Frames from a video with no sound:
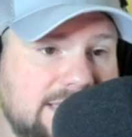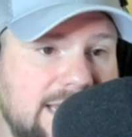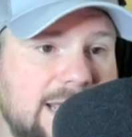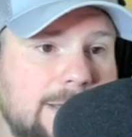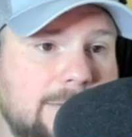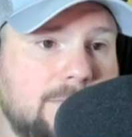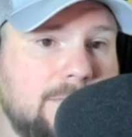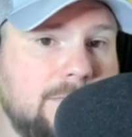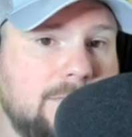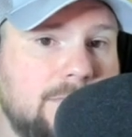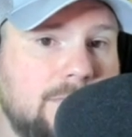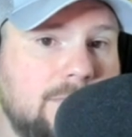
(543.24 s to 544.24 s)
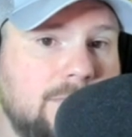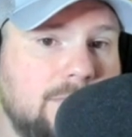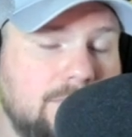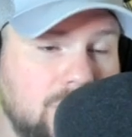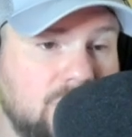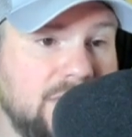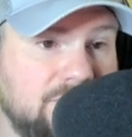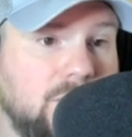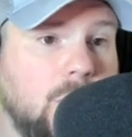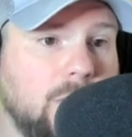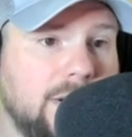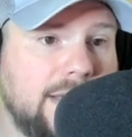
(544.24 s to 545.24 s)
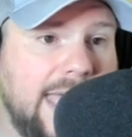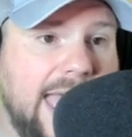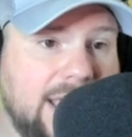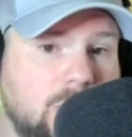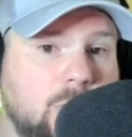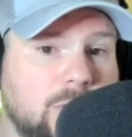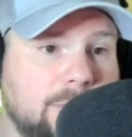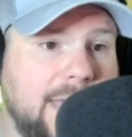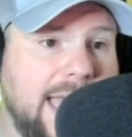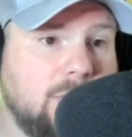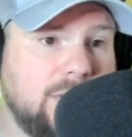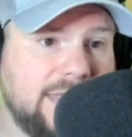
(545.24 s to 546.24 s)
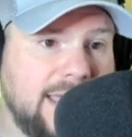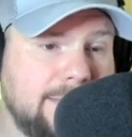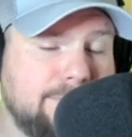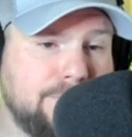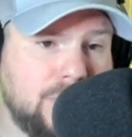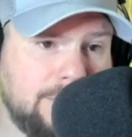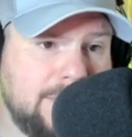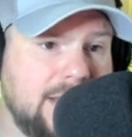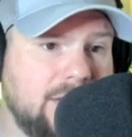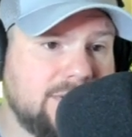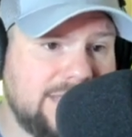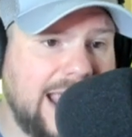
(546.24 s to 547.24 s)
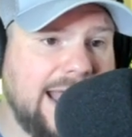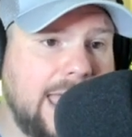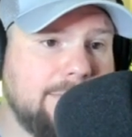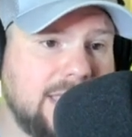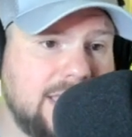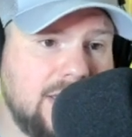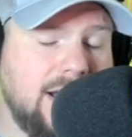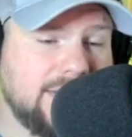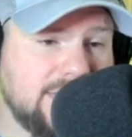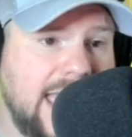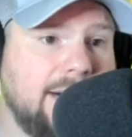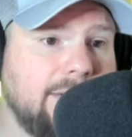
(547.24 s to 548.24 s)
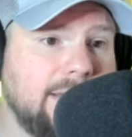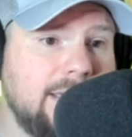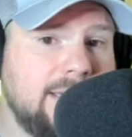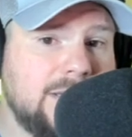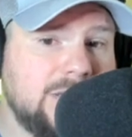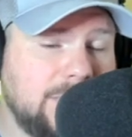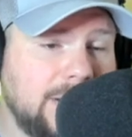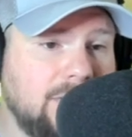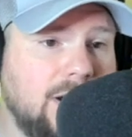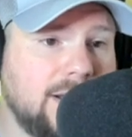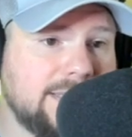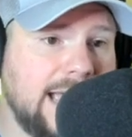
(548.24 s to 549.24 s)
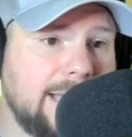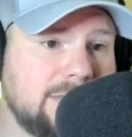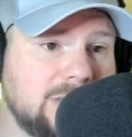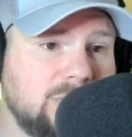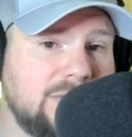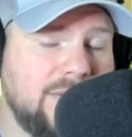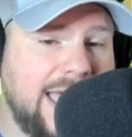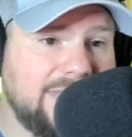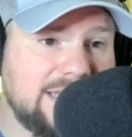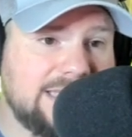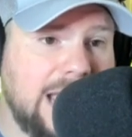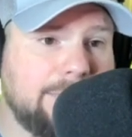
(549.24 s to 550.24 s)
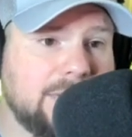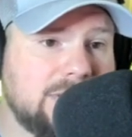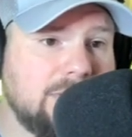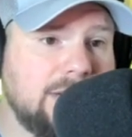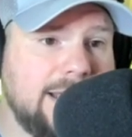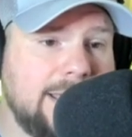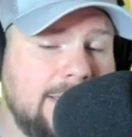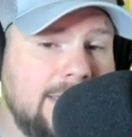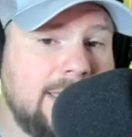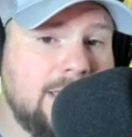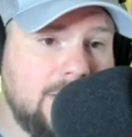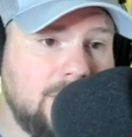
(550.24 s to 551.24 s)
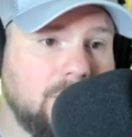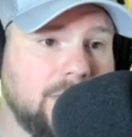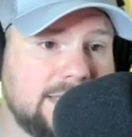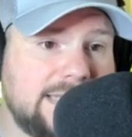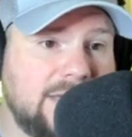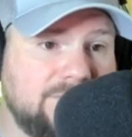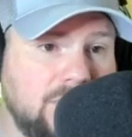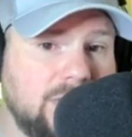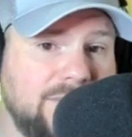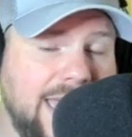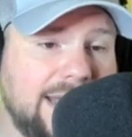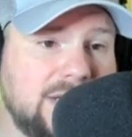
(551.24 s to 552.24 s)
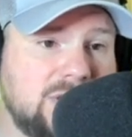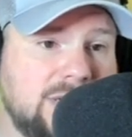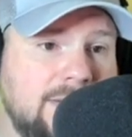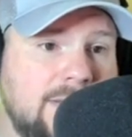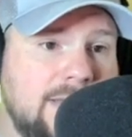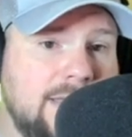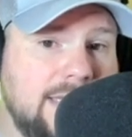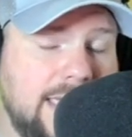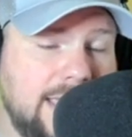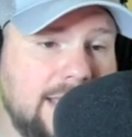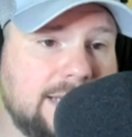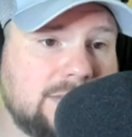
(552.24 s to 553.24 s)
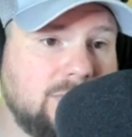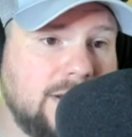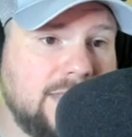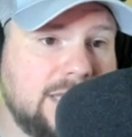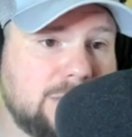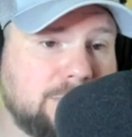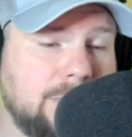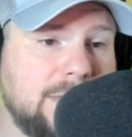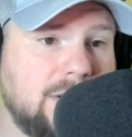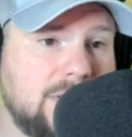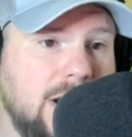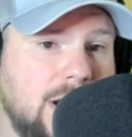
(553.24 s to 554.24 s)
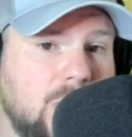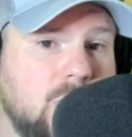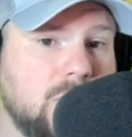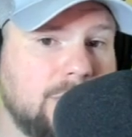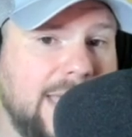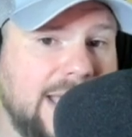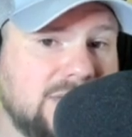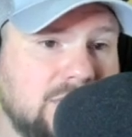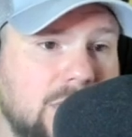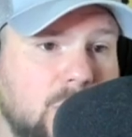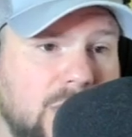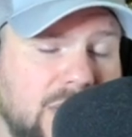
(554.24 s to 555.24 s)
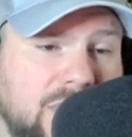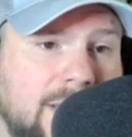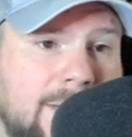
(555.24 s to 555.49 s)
team moving forward at quarterback with a premier dynamic young talent. It's been a long time since we've had this opportunity. We're going to take full advantage and get us one of these premier young quarterbacks to go with